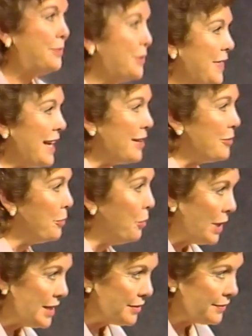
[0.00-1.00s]
for that
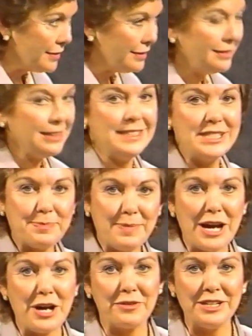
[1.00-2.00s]
wonderful,
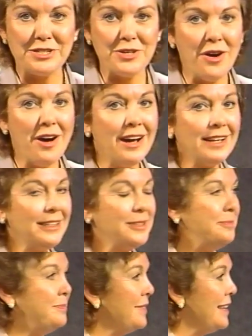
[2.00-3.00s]
inspiring talk.
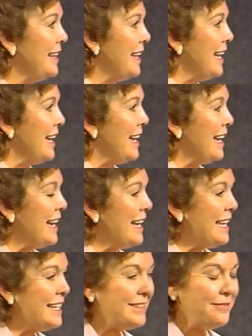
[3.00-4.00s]

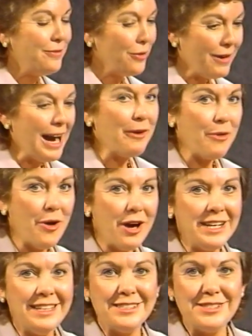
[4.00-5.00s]
And for our
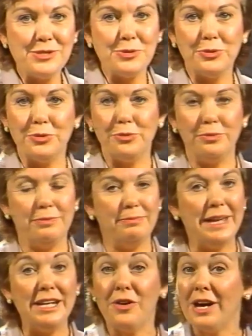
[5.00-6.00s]
audience who
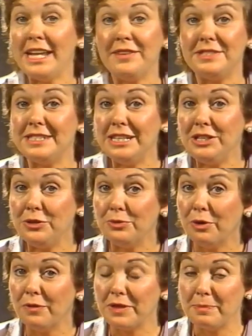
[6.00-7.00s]
may not have seen you
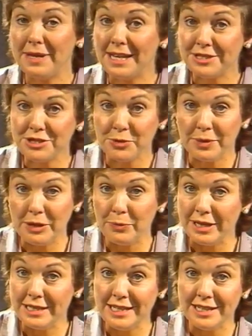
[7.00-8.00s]
over the past
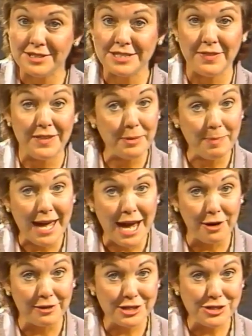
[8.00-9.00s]
21 years in their
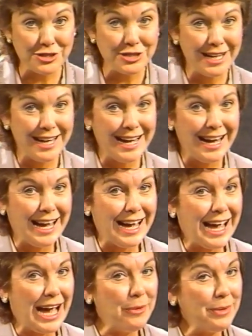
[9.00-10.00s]
parish,
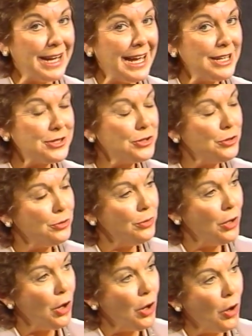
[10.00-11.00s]
I want to ask you,
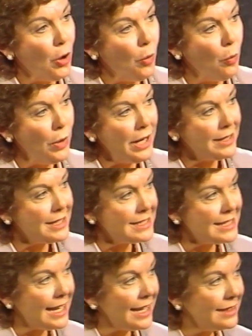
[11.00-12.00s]
where does
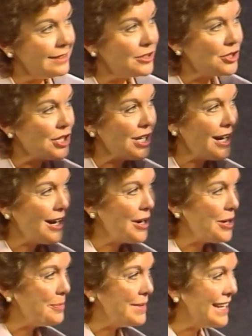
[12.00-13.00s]
that
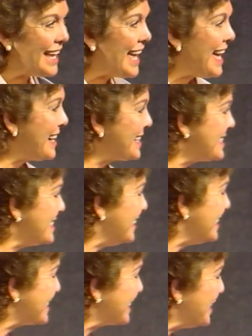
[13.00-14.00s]
charming
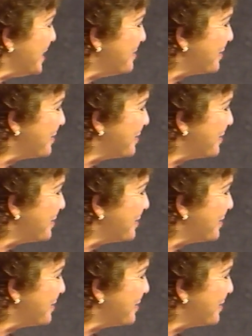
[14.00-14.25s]
accent come